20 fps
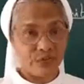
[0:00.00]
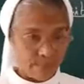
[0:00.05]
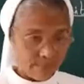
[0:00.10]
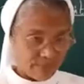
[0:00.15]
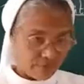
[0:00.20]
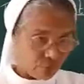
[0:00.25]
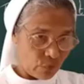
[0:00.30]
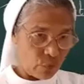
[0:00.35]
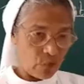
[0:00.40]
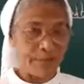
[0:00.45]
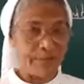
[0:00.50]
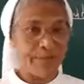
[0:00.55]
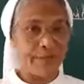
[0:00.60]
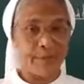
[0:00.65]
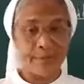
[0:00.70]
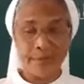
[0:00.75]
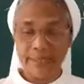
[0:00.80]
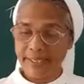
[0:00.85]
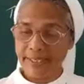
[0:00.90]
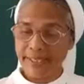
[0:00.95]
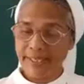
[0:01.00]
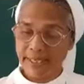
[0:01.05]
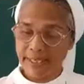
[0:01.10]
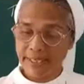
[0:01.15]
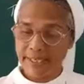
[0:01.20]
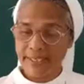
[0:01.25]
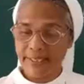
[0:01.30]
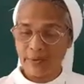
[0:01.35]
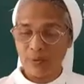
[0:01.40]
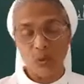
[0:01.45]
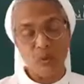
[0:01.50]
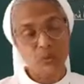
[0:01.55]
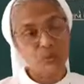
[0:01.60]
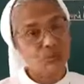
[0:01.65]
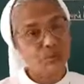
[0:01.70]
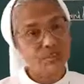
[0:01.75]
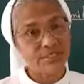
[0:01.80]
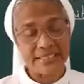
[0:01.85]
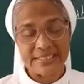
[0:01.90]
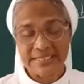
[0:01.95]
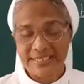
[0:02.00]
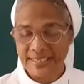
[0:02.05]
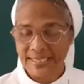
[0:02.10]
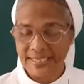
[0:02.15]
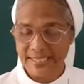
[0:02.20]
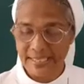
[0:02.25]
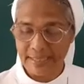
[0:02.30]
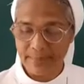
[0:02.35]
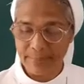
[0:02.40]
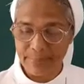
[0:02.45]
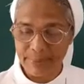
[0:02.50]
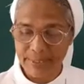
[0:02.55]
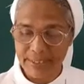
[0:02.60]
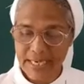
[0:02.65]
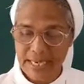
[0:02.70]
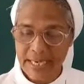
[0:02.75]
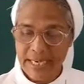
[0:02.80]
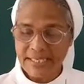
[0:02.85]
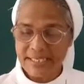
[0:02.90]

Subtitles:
you may fall down and die. All those things can happen.